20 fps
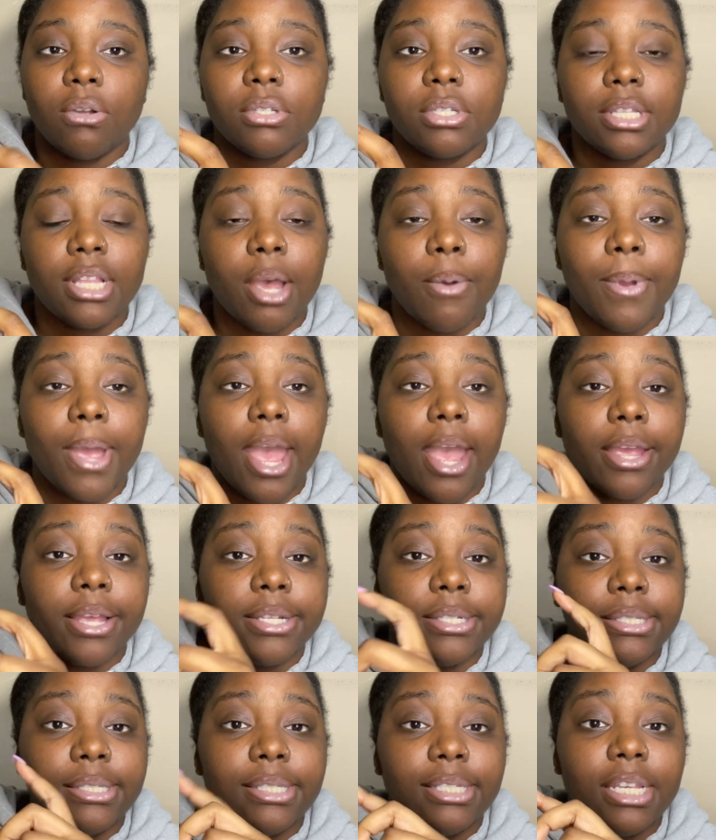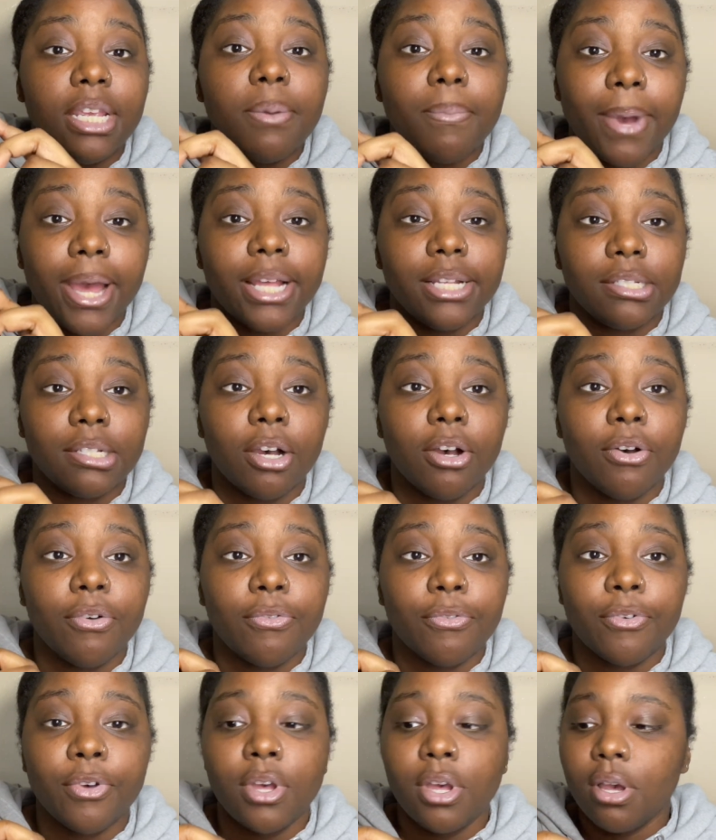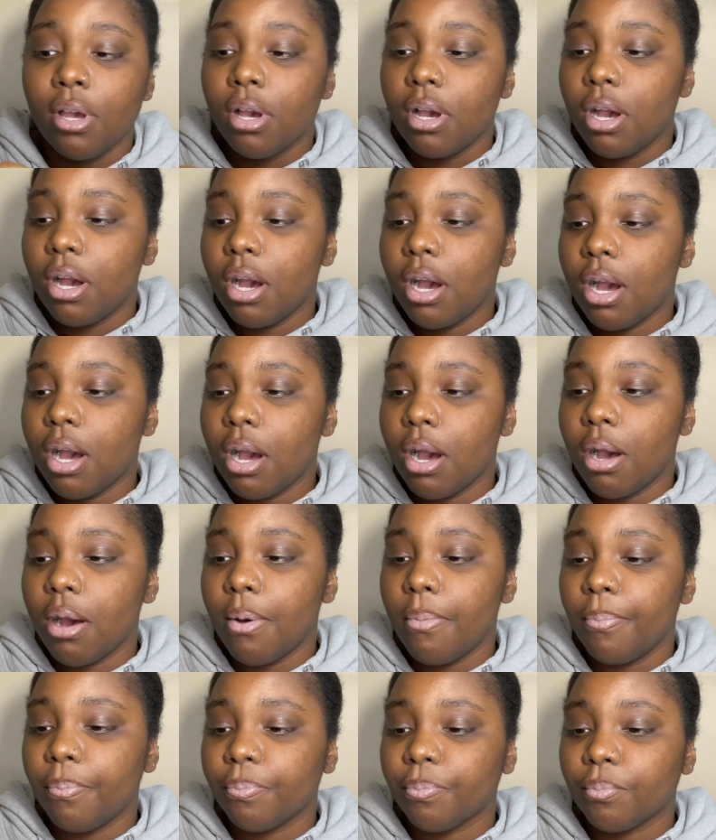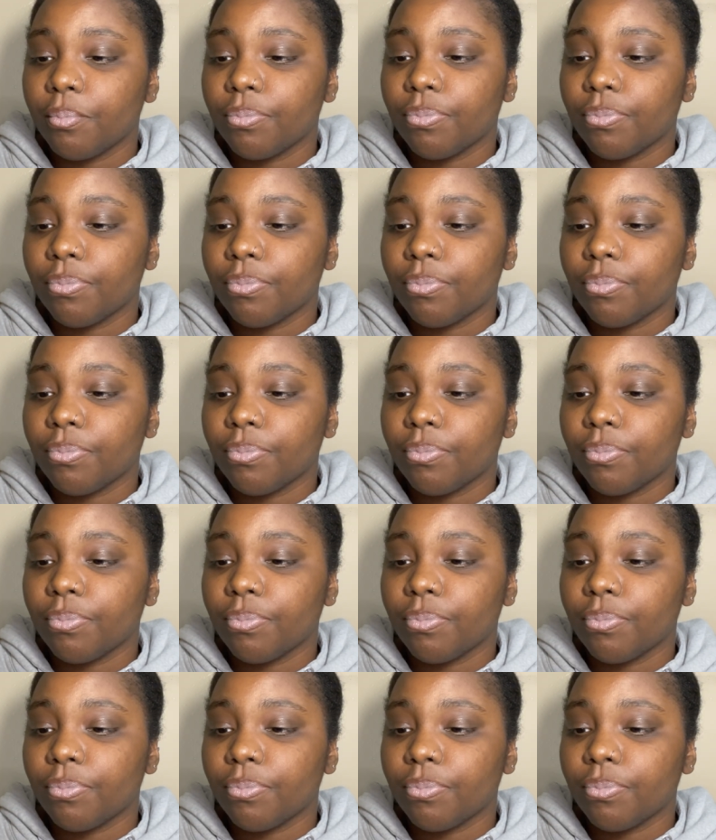so that way I can see myself. Um,